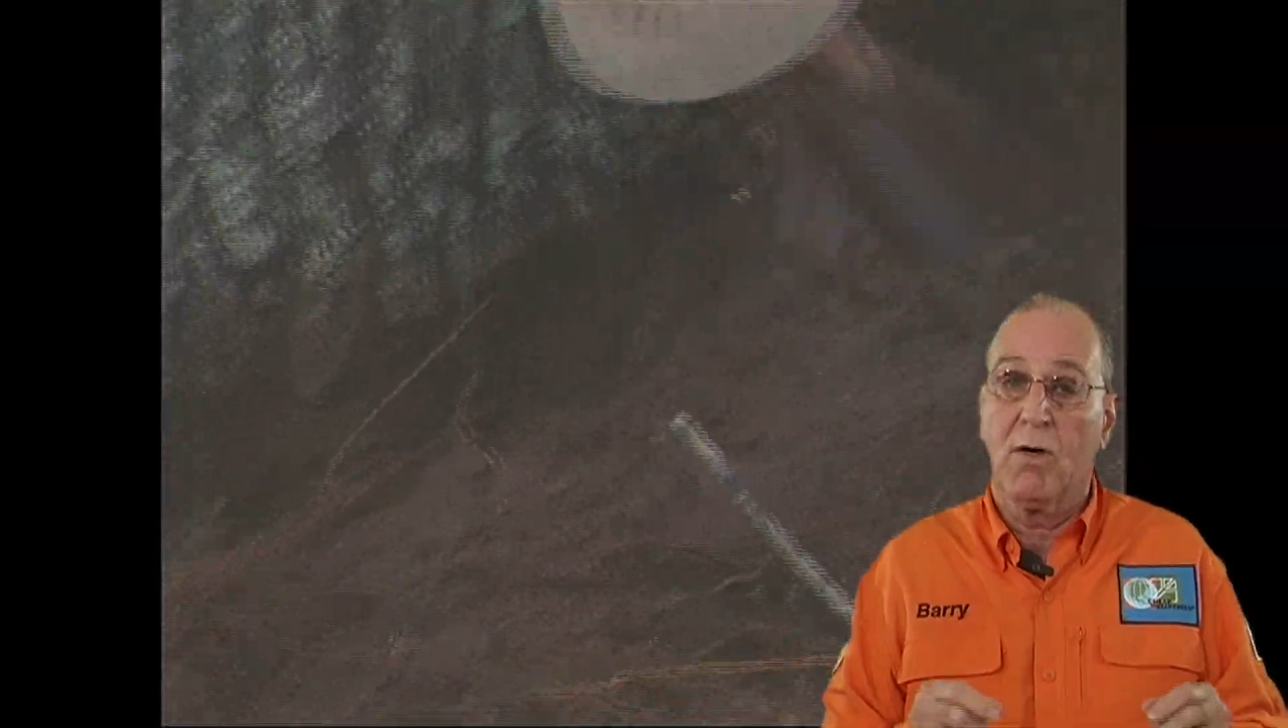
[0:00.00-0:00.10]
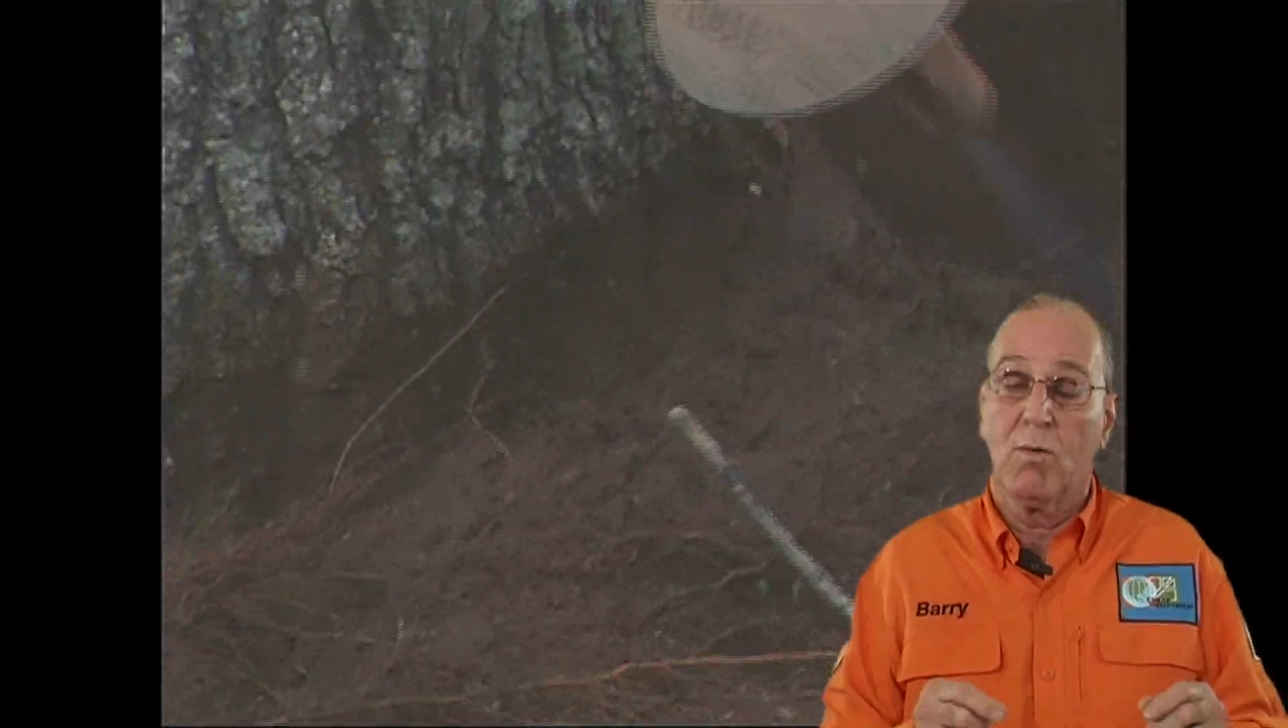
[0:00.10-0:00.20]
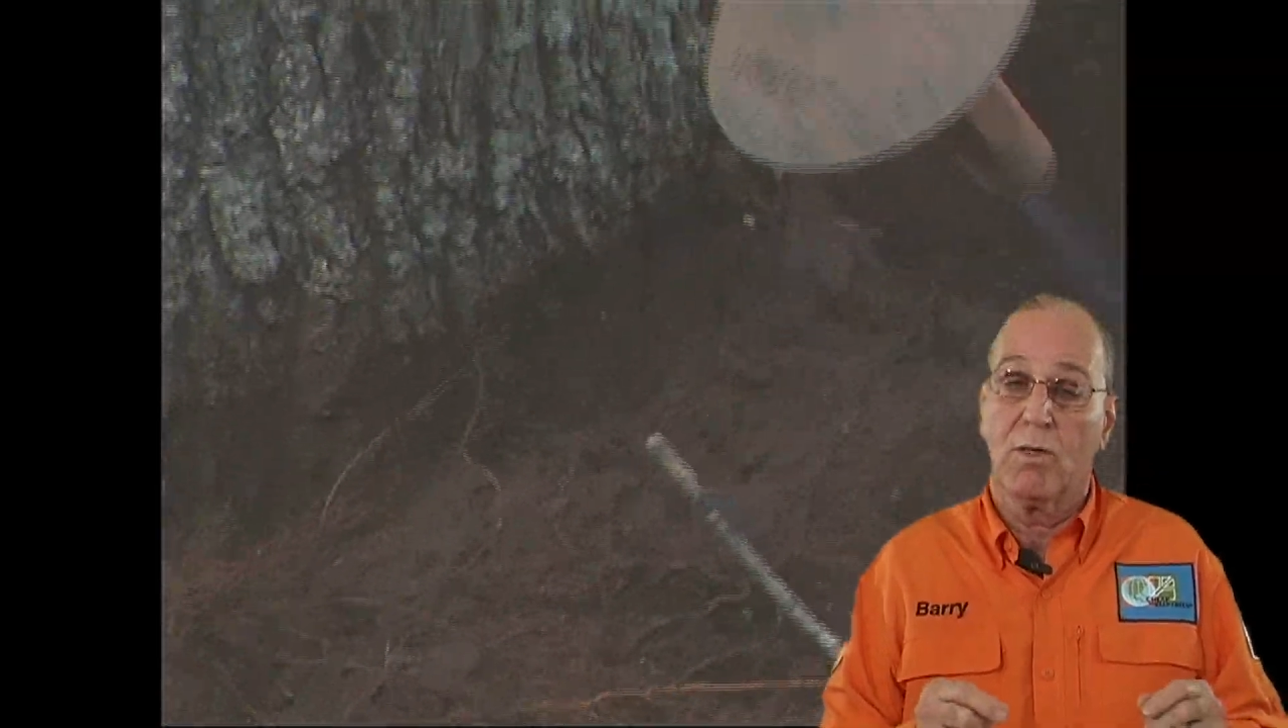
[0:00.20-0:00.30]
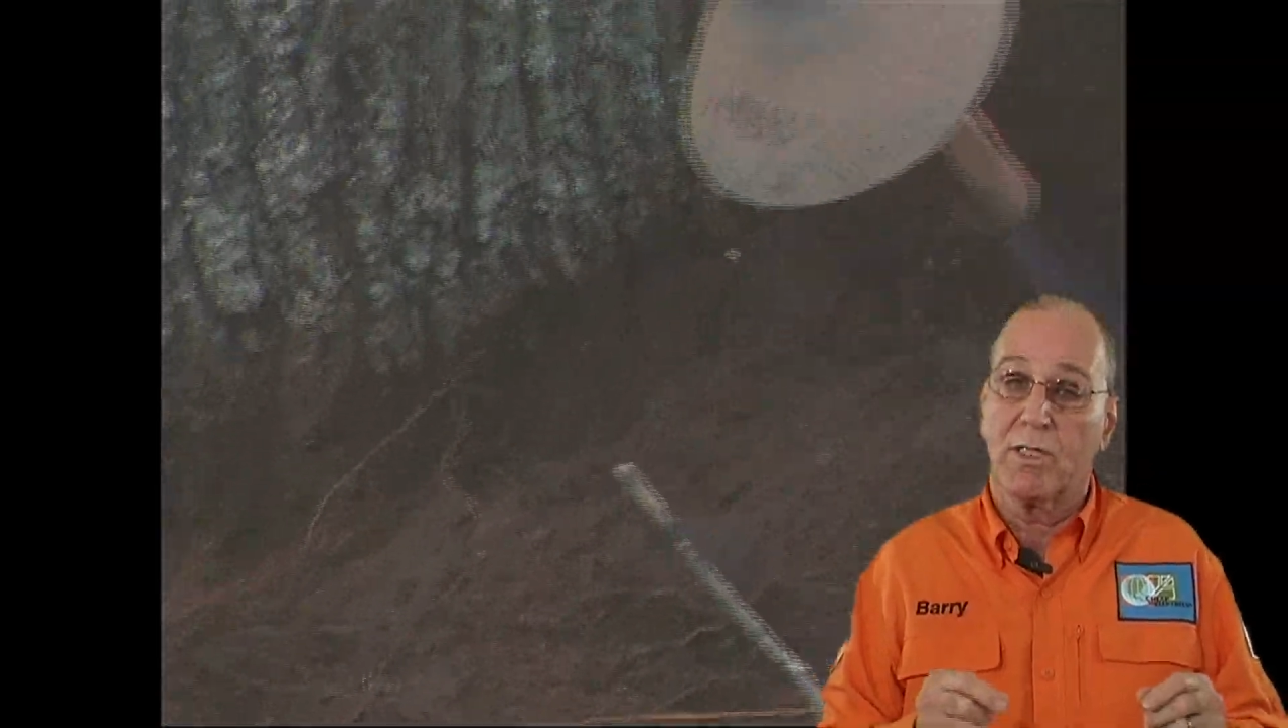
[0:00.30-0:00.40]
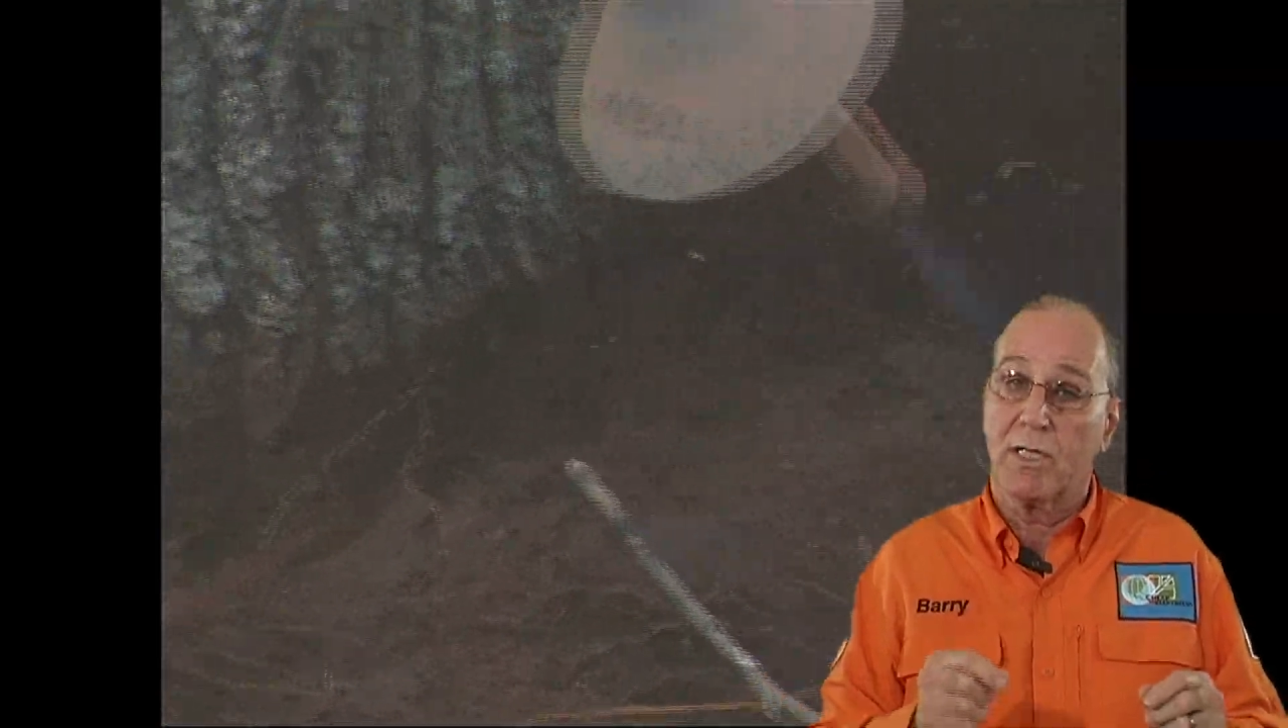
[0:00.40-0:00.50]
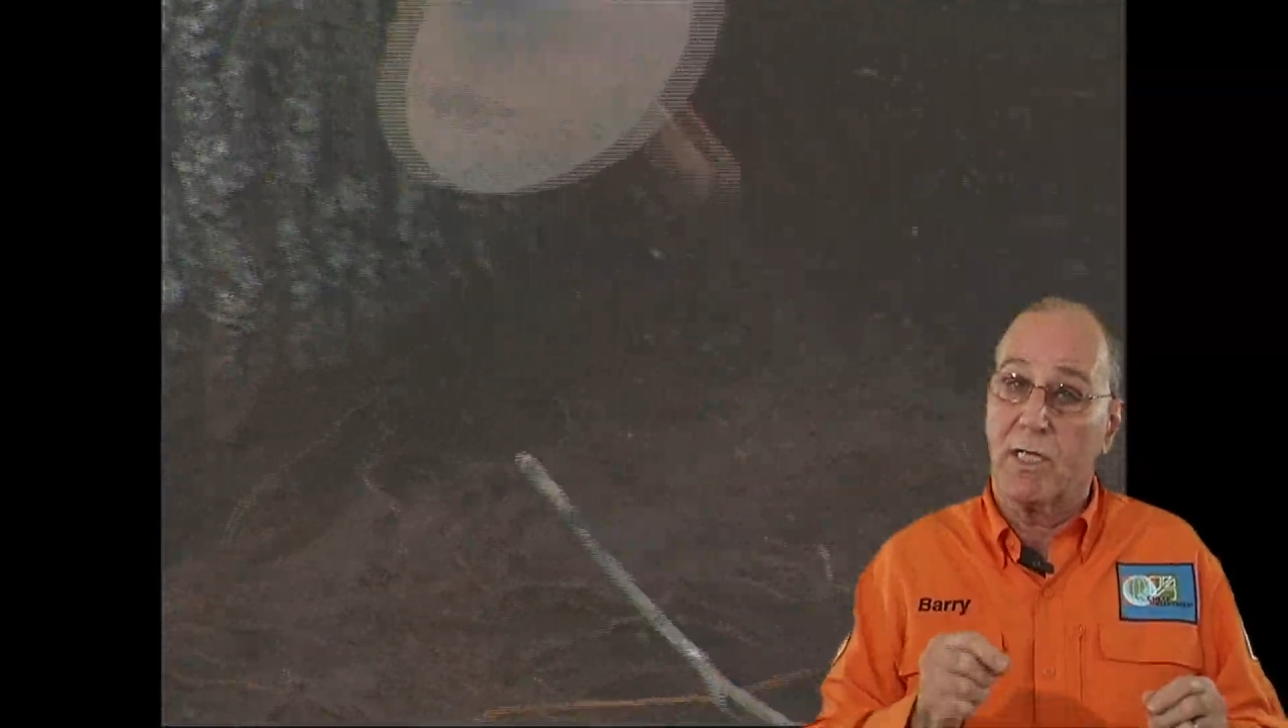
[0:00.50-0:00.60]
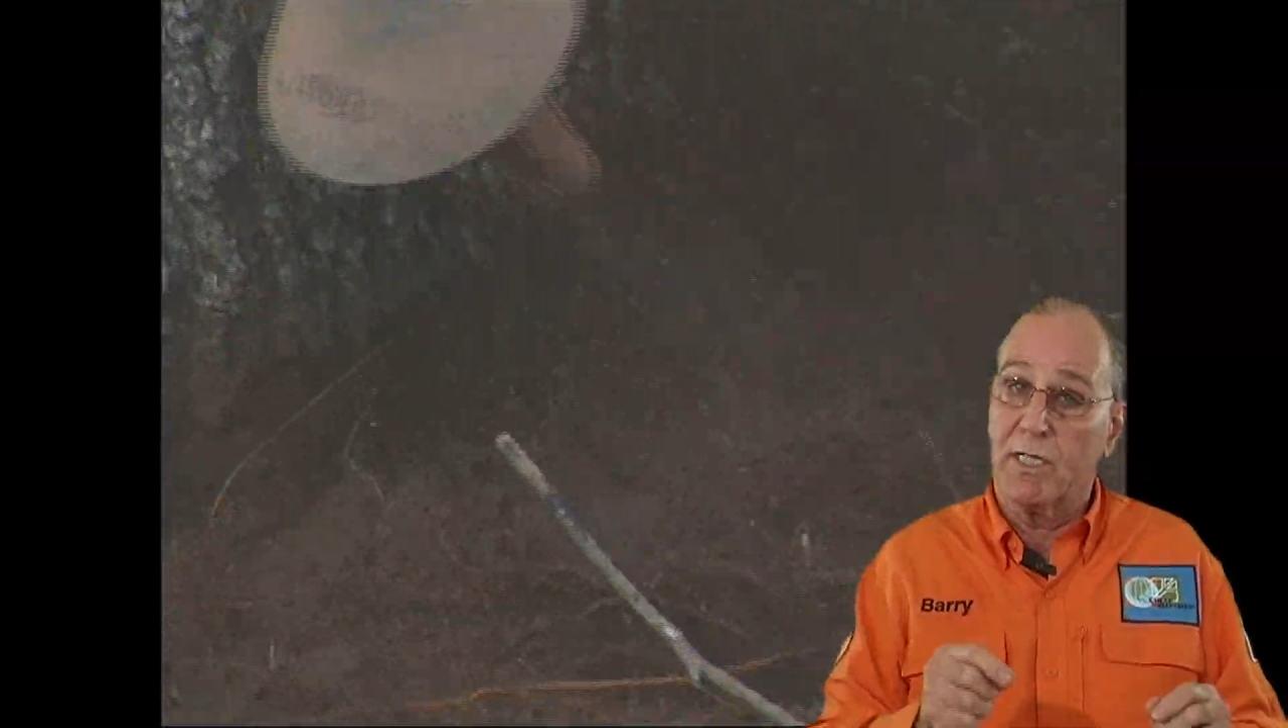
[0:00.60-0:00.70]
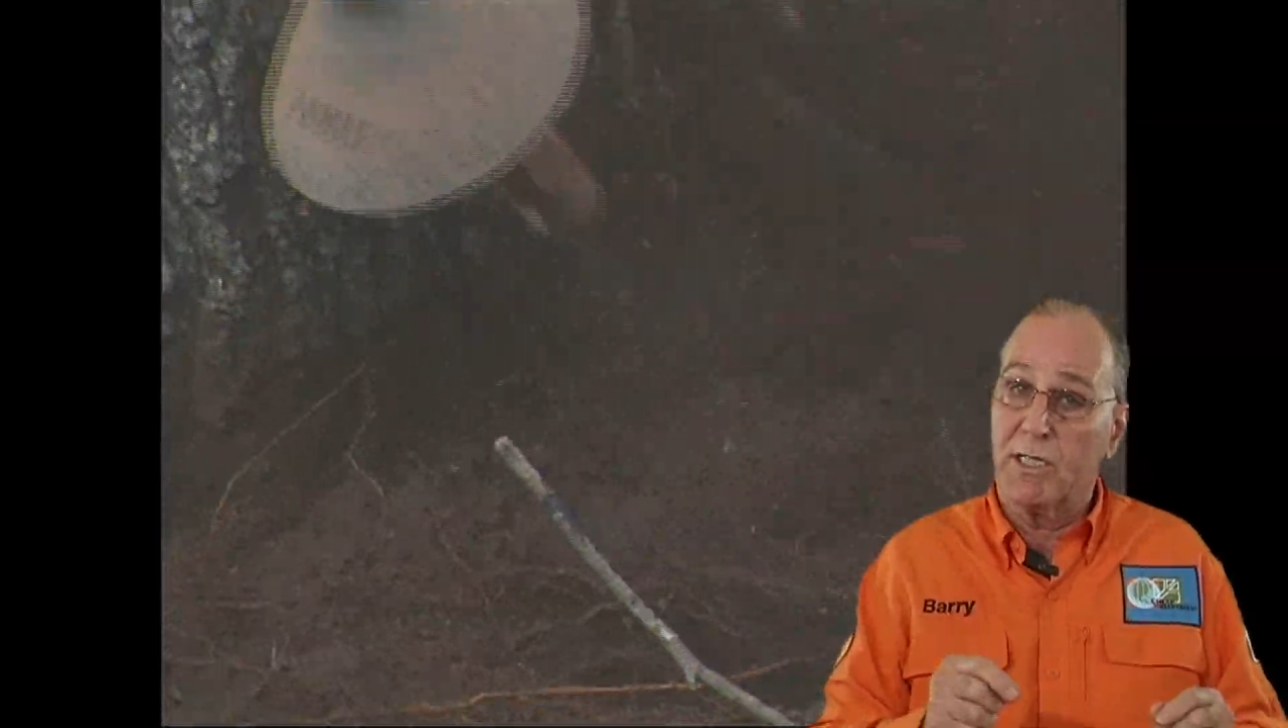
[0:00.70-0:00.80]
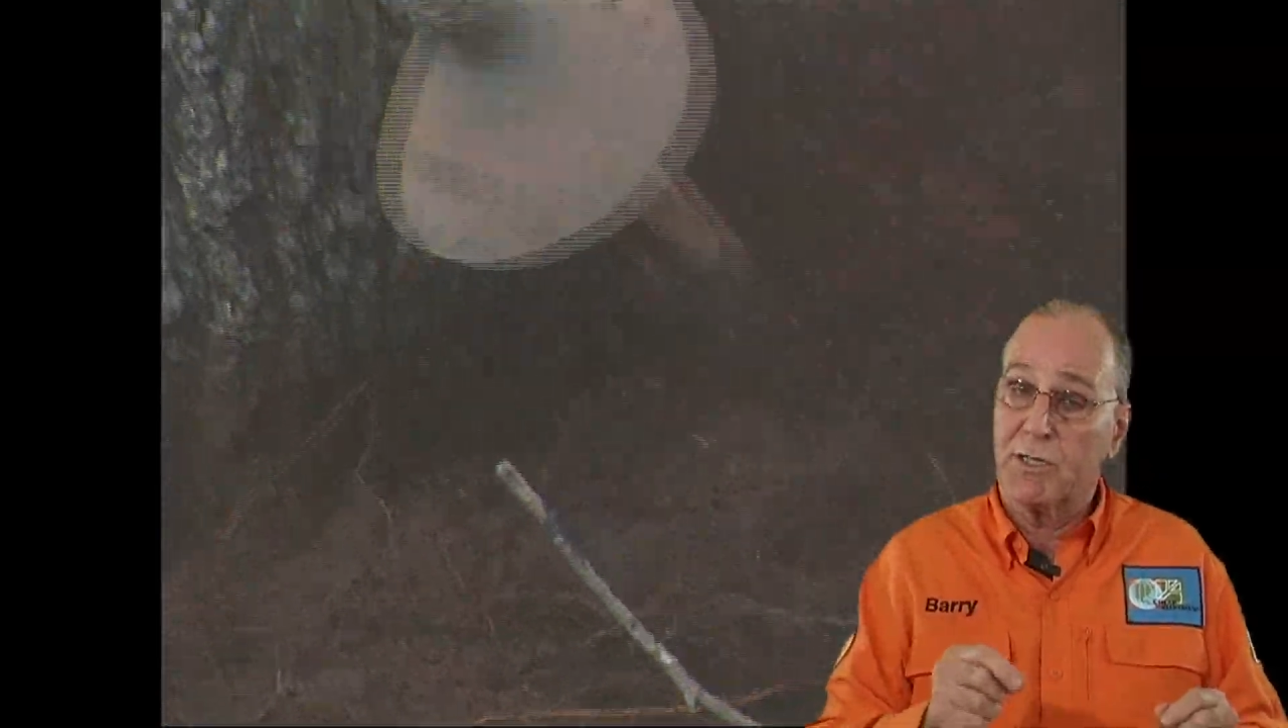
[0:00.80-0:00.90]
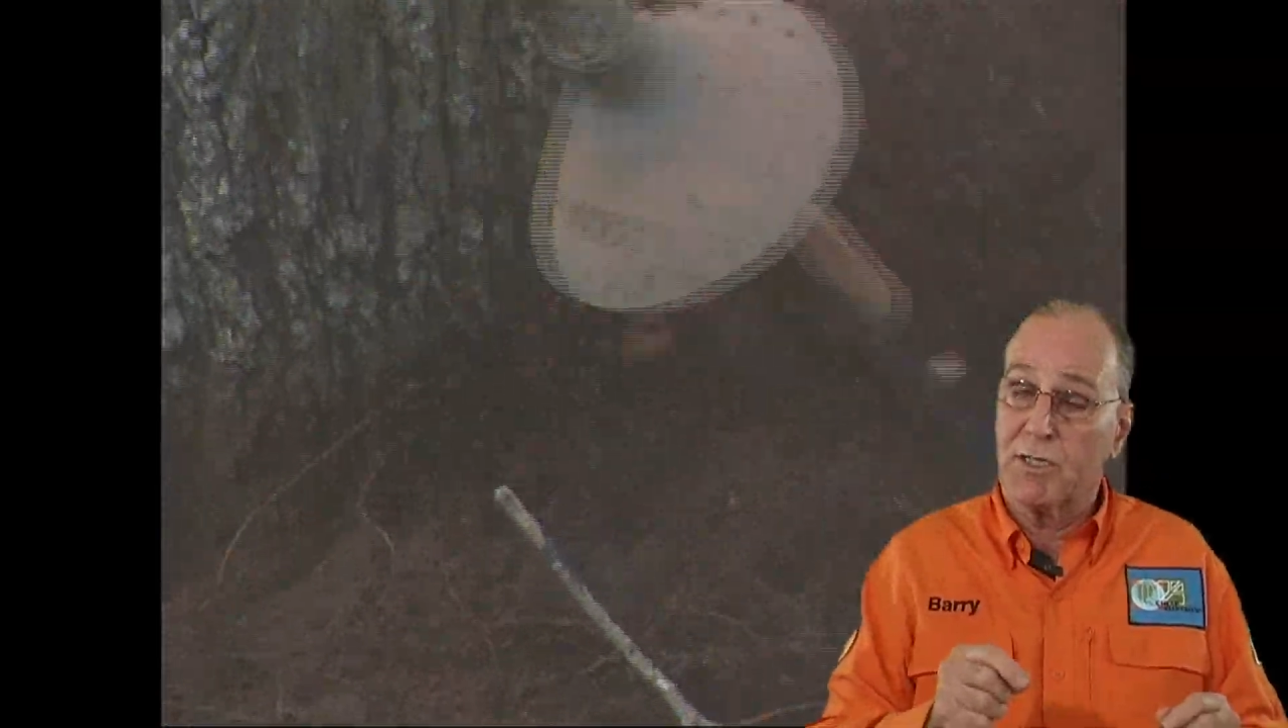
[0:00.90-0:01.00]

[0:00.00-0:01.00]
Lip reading: what the condition